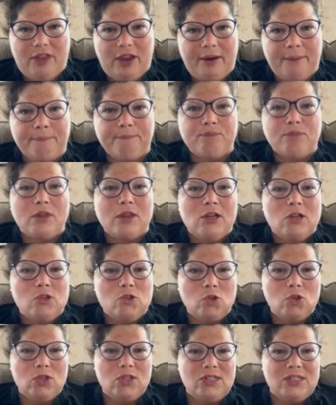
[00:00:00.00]
there.
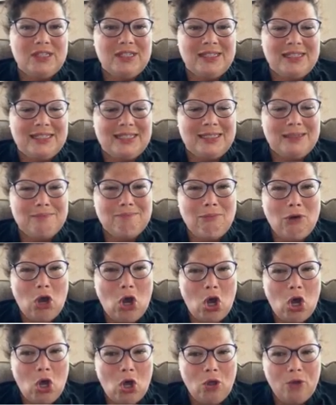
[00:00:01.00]
So this is
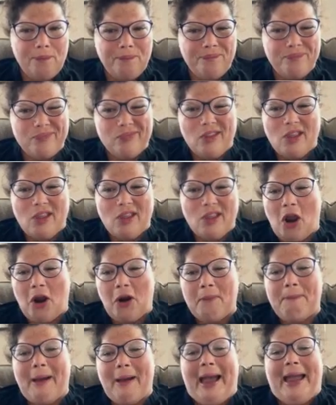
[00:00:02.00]
small.
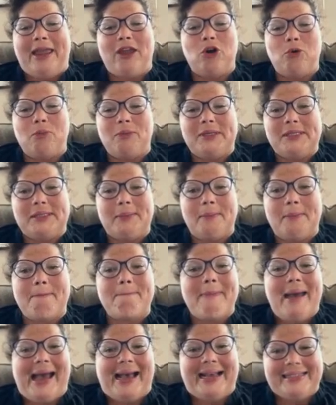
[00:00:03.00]
Our biome is
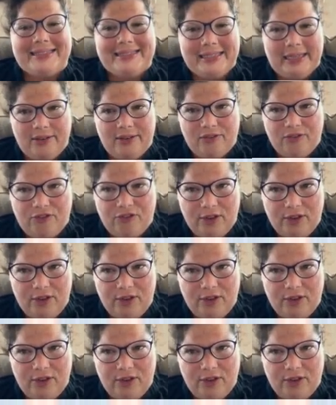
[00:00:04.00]
massive.